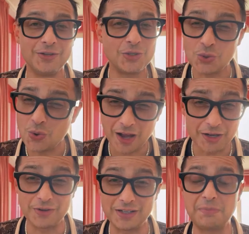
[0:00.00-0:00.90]

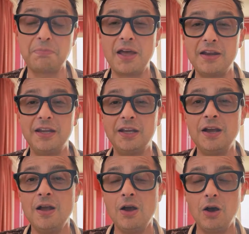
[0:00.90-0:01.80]
200,
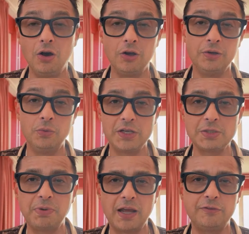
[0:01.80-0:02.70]
depending on
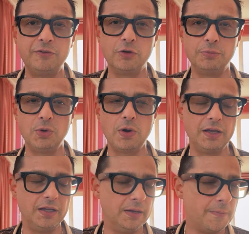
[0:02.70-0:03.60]
which platform you
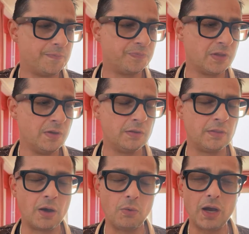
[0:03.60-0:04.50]
are in.
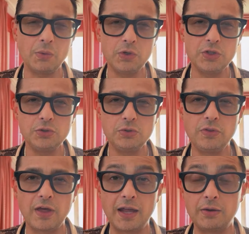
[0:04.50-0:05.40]
Now, why would you do
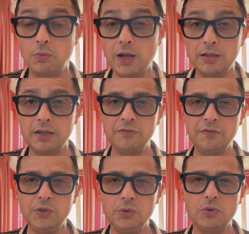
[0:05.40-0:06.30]
that? Well,
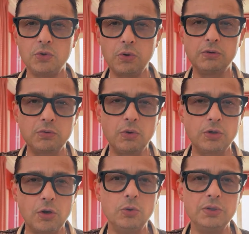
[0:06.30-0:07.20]
if you, quote
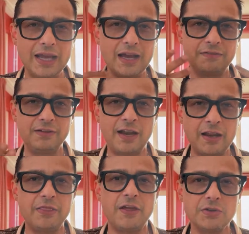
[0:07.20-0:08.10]
unquote, only have
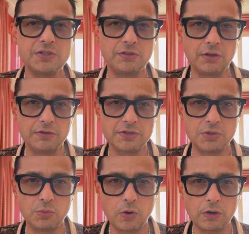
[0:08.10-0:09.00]
$10,000
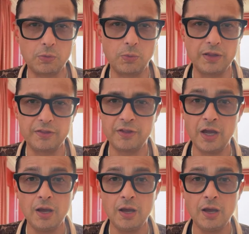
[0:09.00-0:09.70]
to work with,